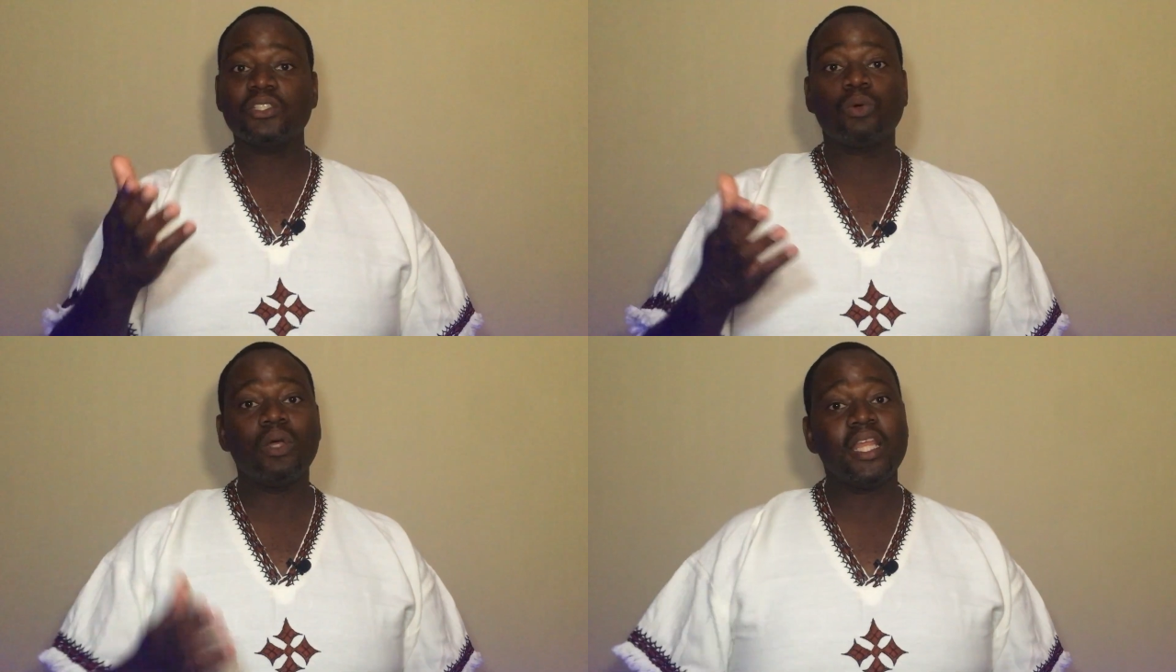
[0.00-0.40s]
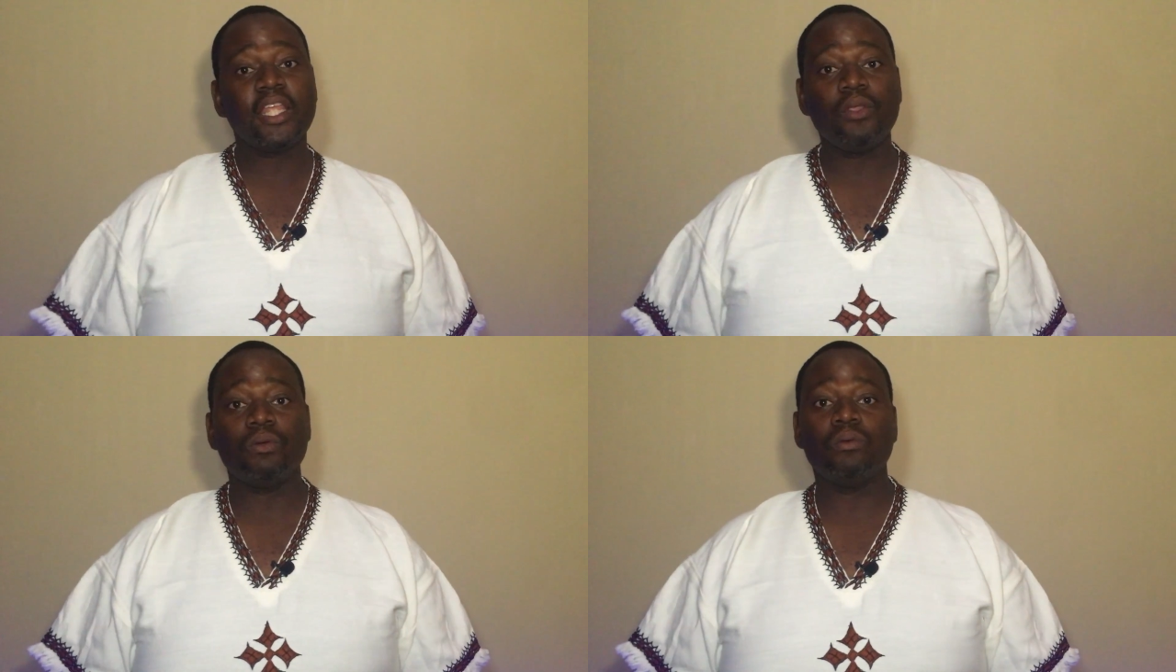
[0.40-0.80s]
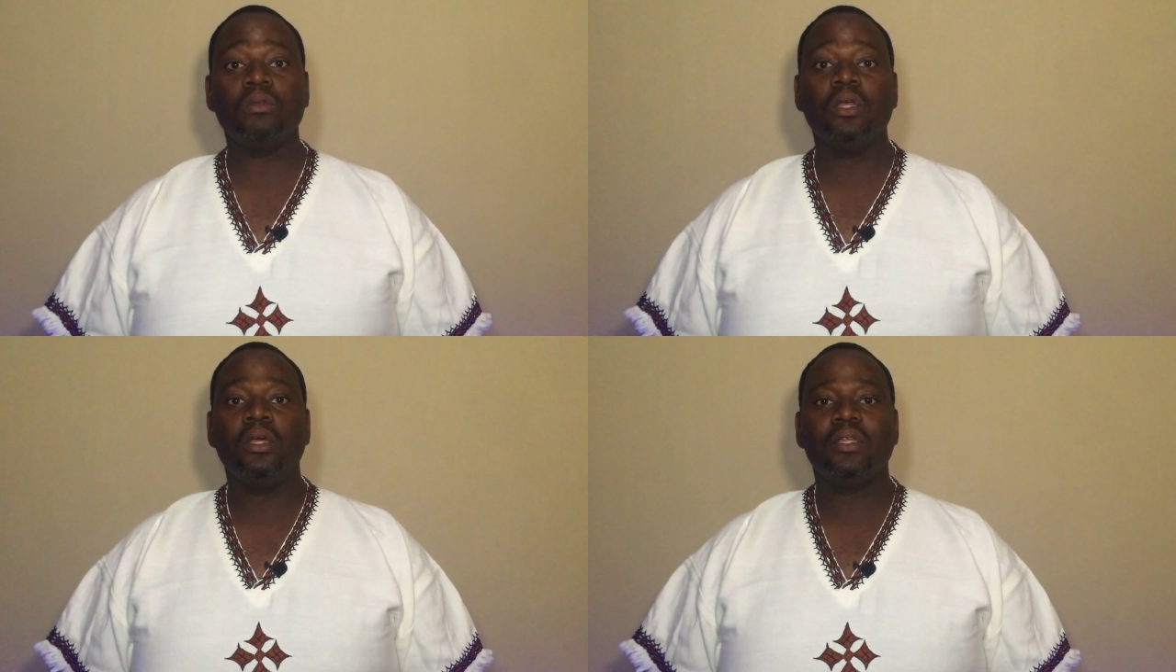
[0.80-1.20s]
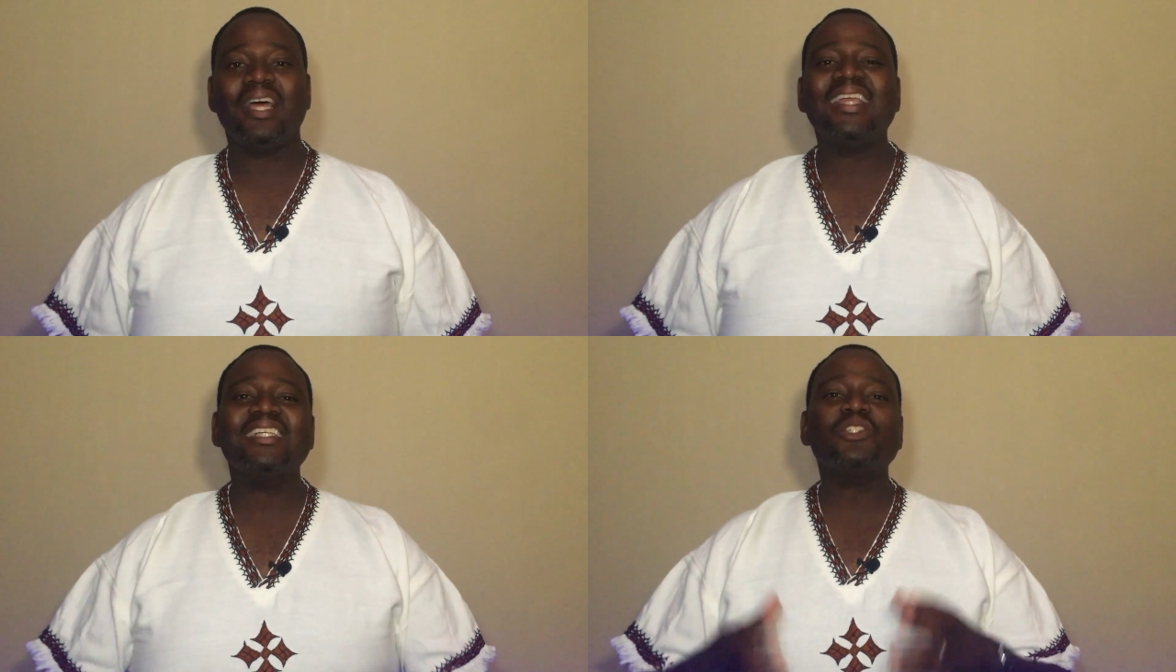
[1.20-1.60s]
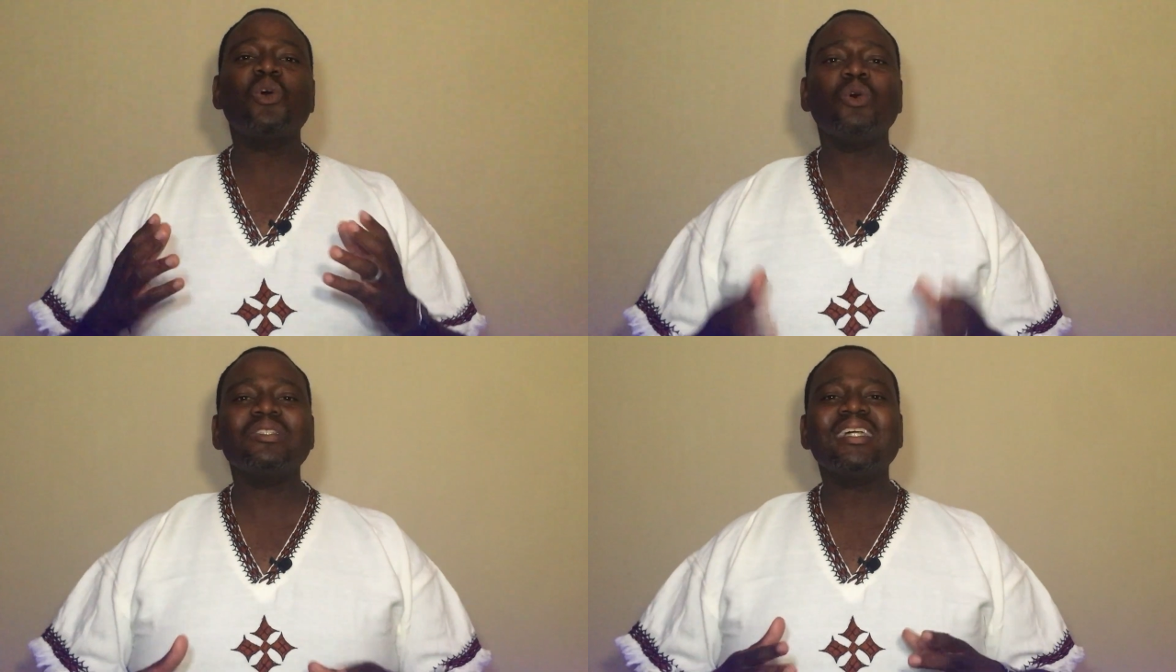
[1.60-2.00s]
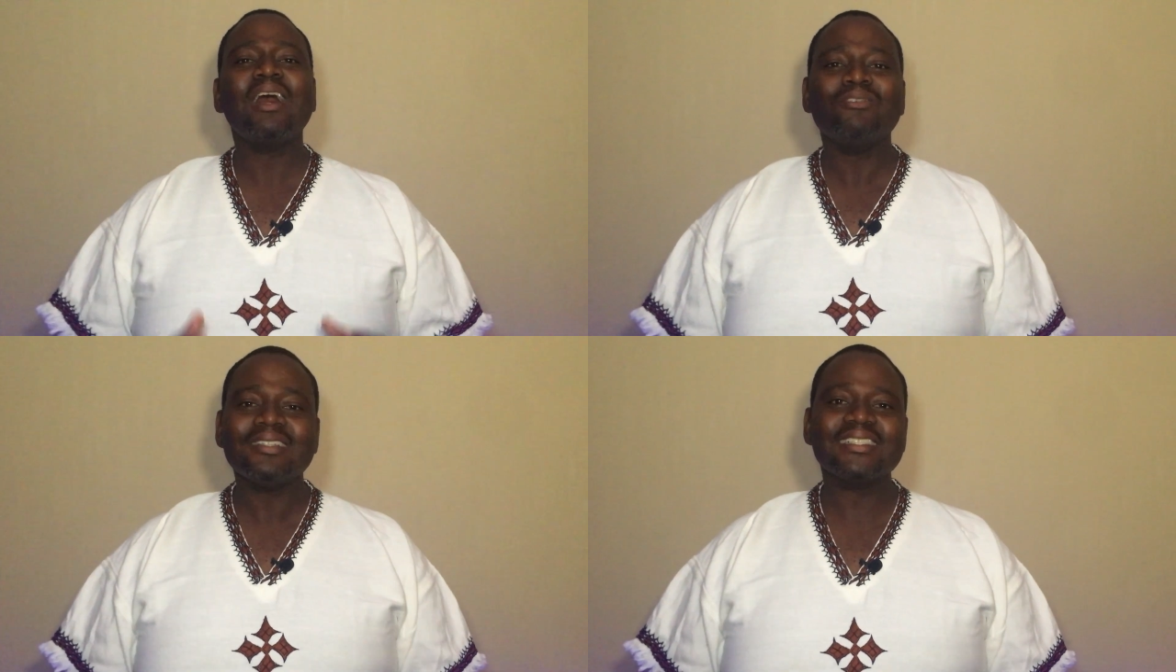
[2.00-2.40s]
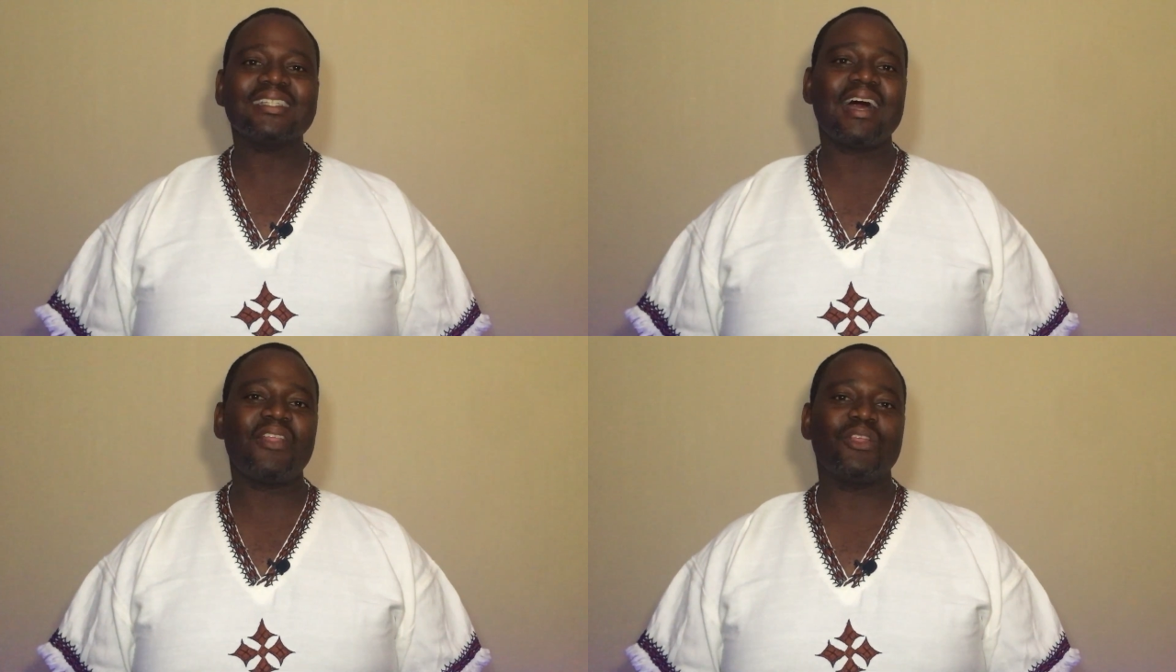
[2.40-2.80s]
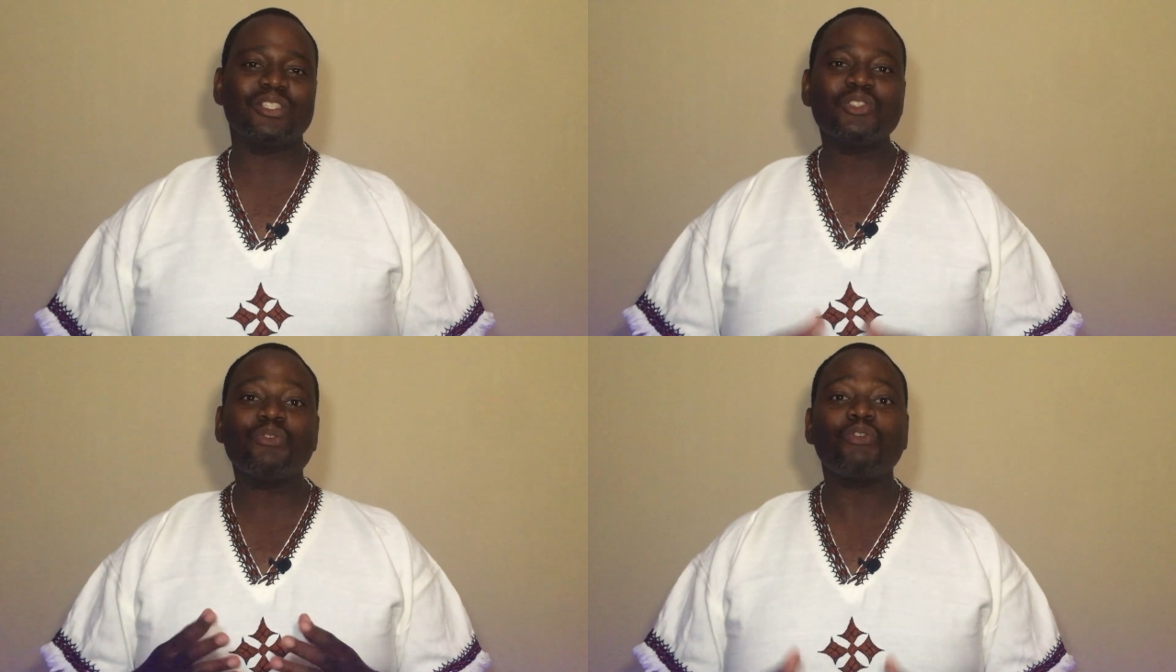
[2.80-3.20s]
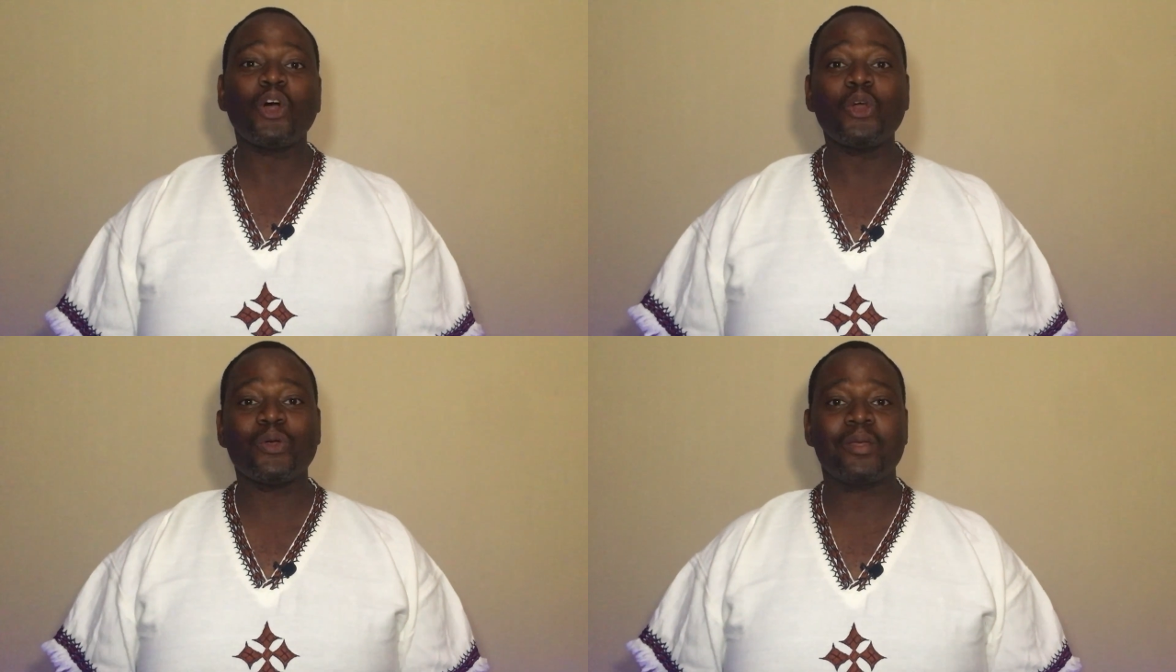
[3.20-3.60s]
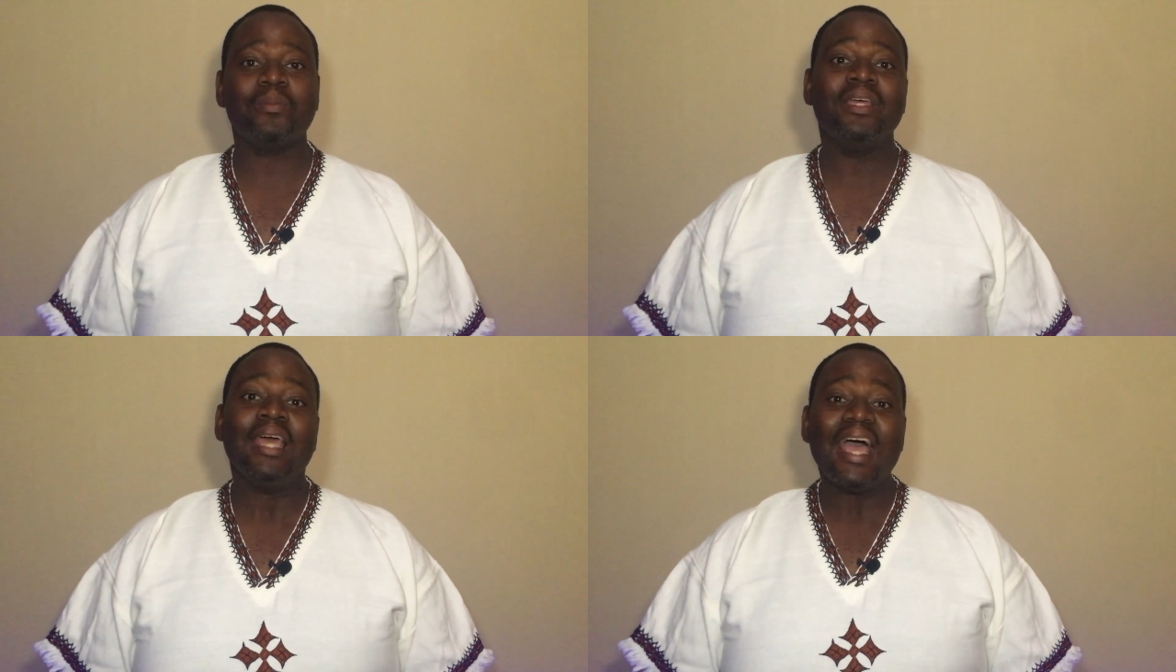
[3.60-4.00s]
is calling you like He's called countless others to follow Him